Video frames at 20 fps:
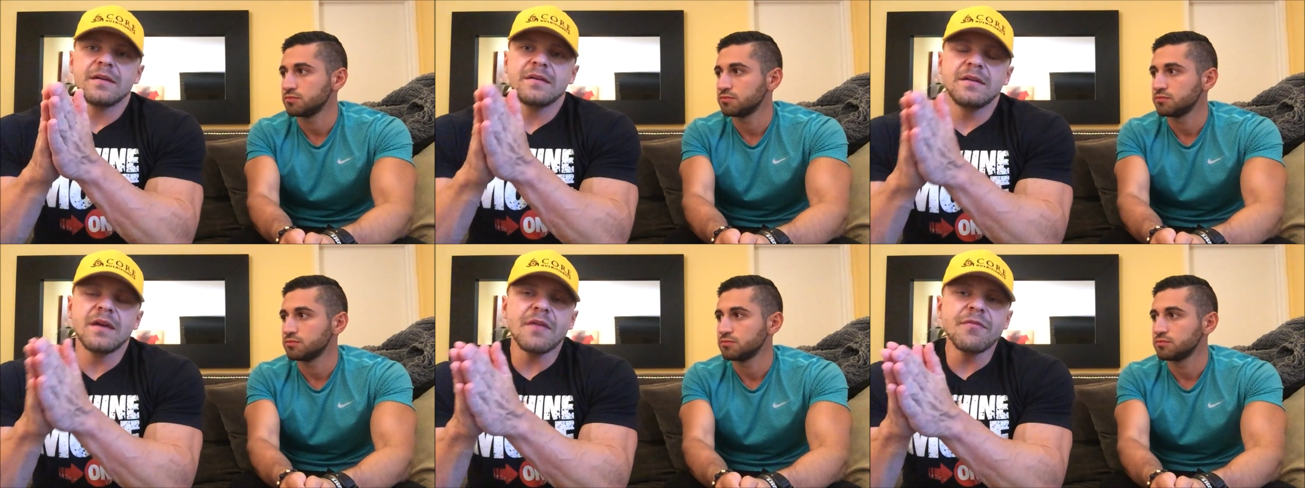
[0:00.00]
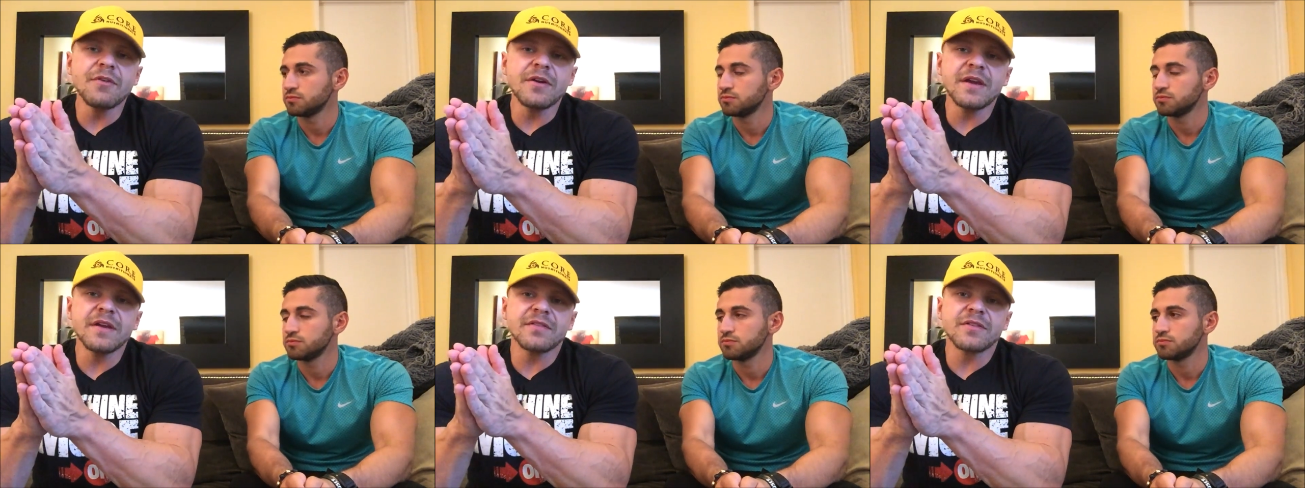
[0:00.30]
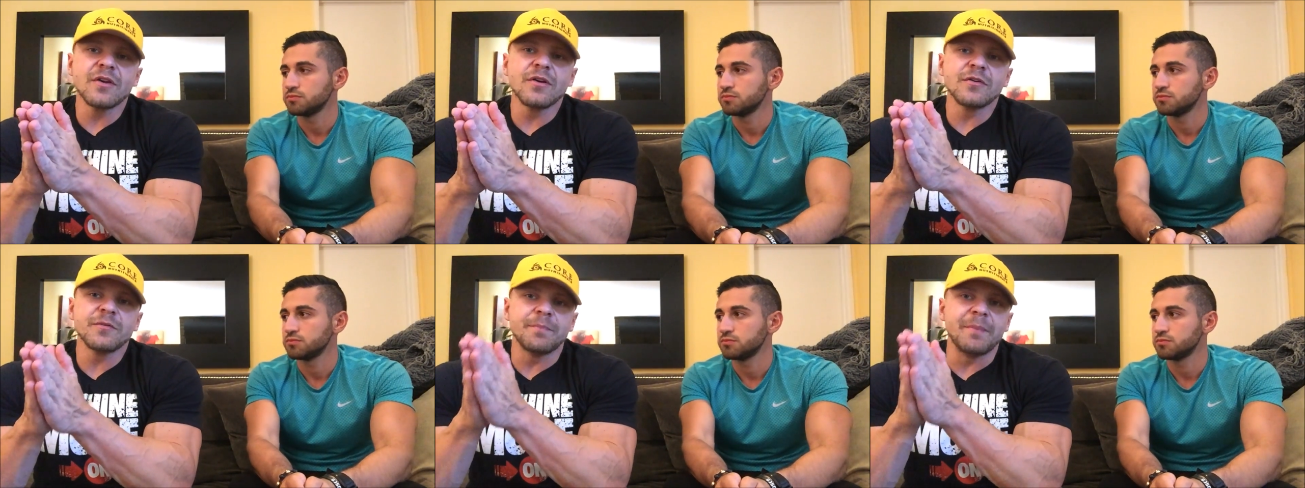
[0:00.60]
Speaker 1: You ever
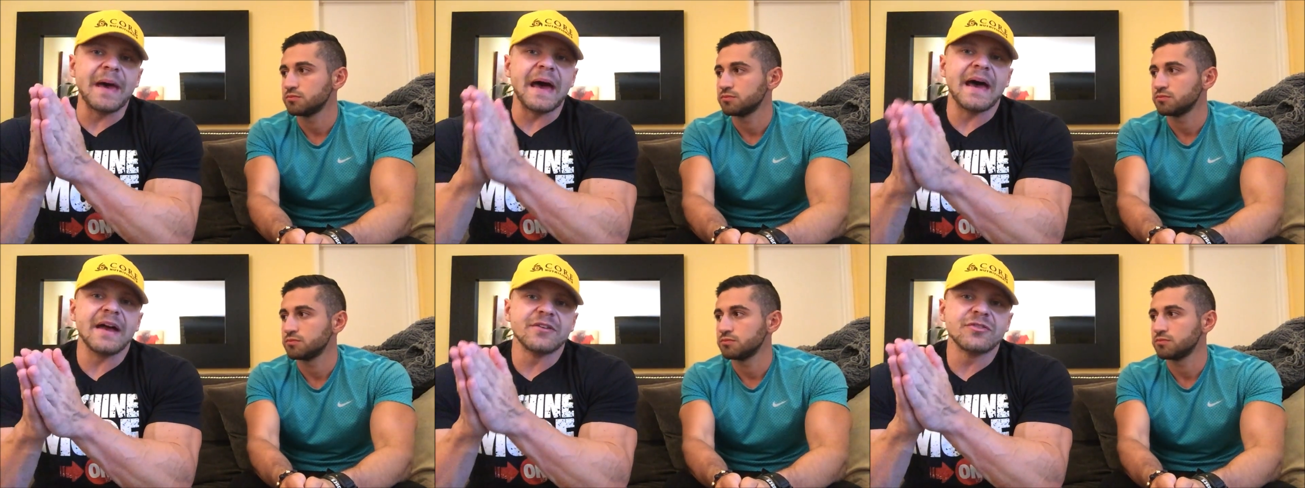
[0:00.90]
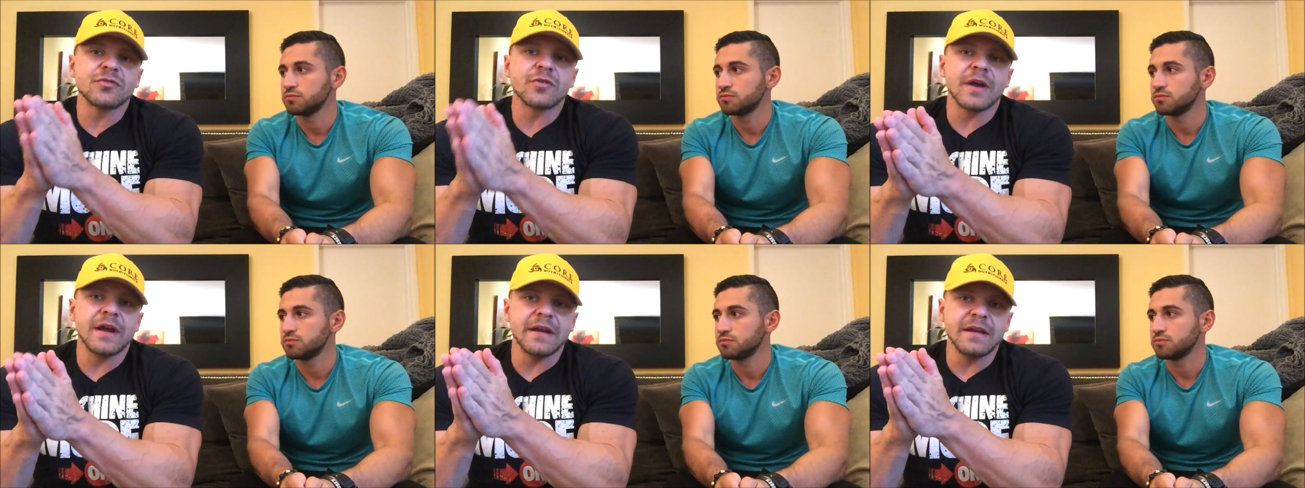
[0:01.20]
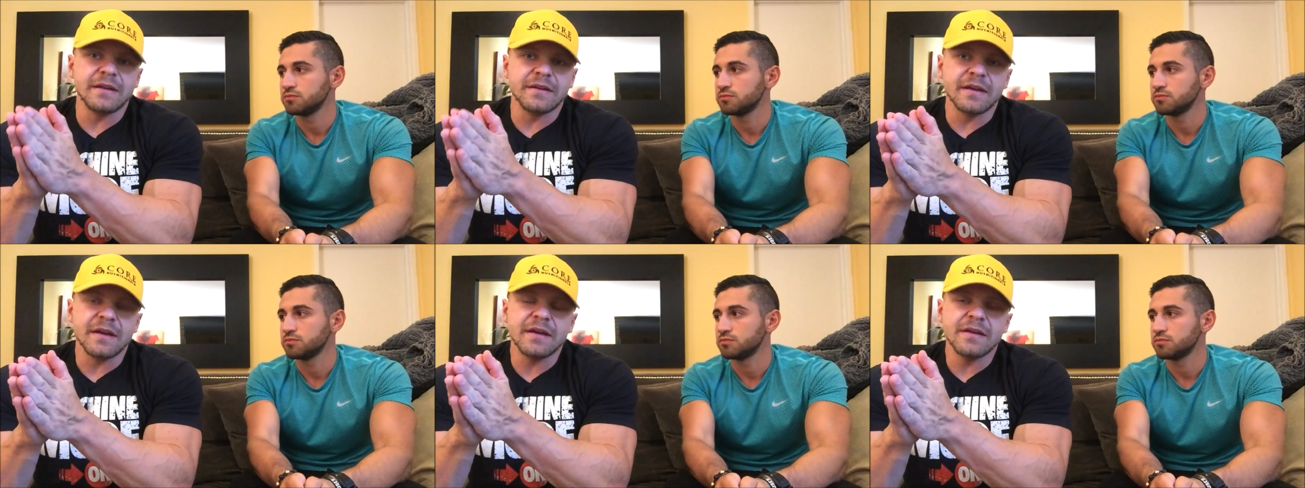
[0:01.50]
get those bad
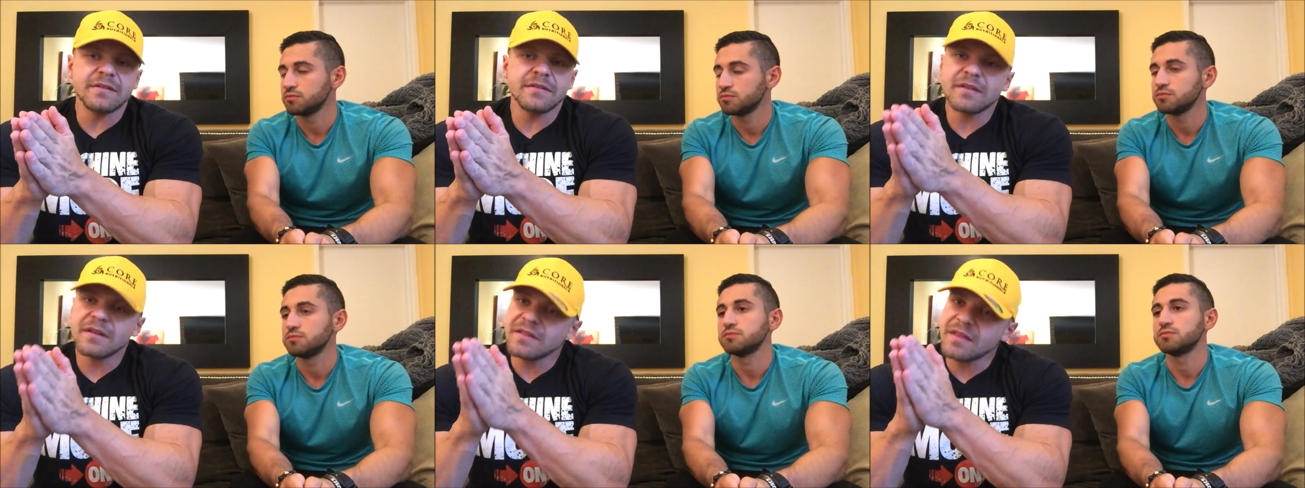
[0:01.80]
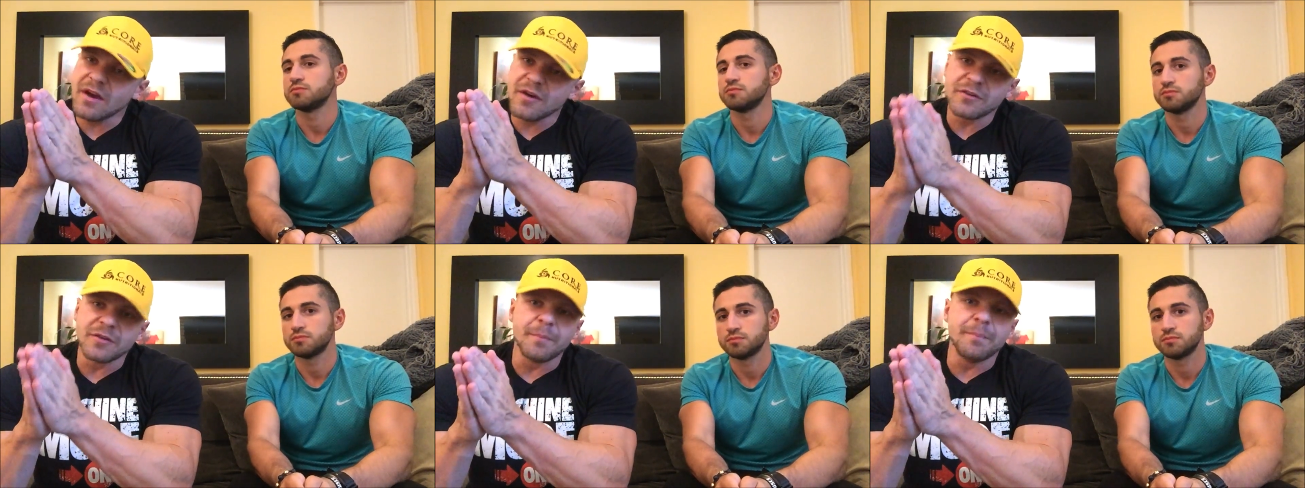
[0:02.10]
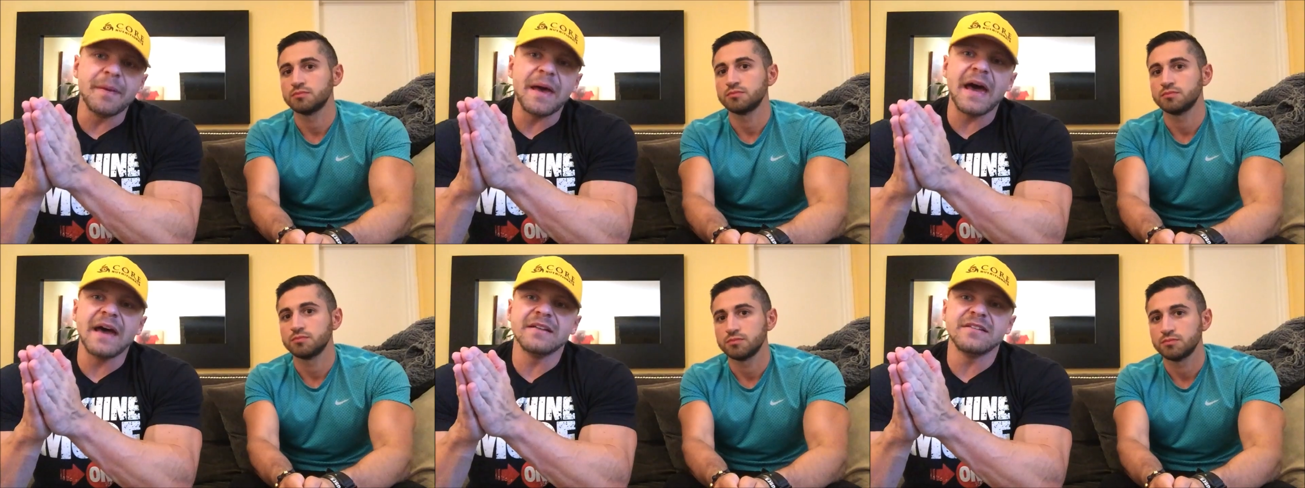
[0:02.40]
training days? It's like, that
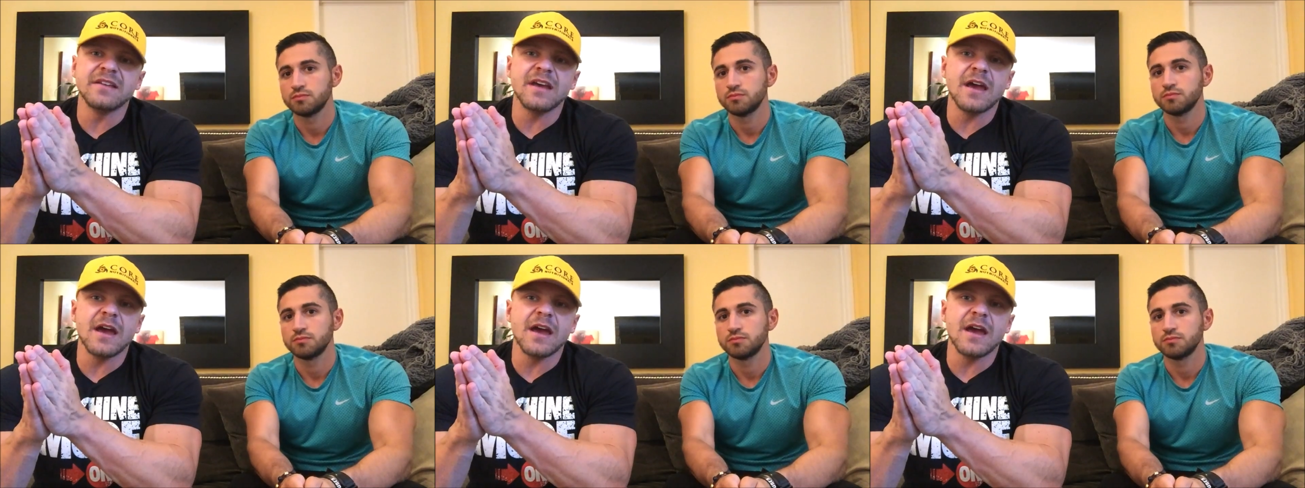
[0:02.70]
was a bad